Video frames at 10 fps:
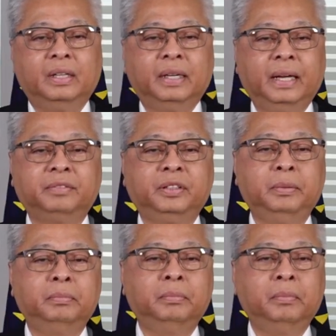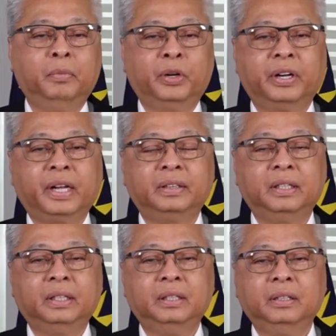Esteemed
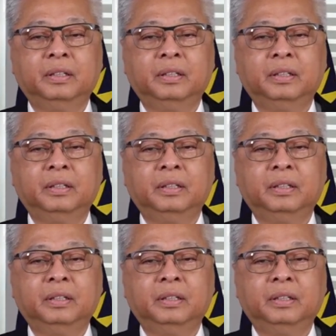moderator,